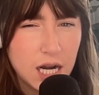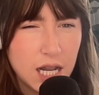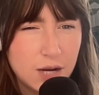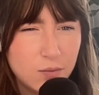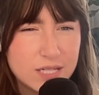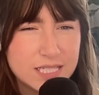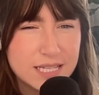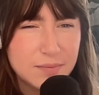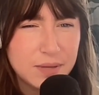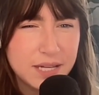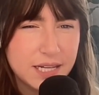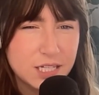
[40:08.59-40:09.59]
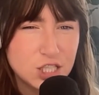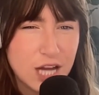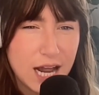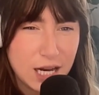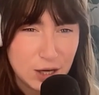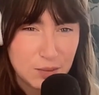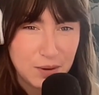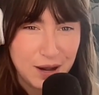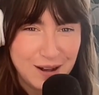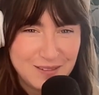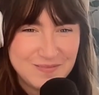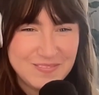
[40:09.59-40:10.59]
and was sipping Jagger
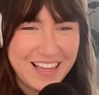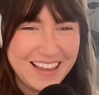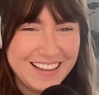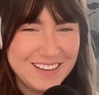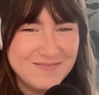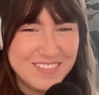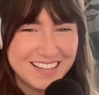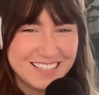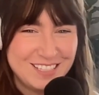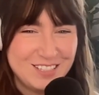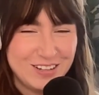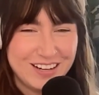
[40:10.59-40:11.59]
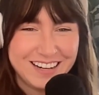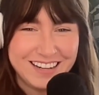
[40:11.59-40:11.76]
Bomb like a mixed drink.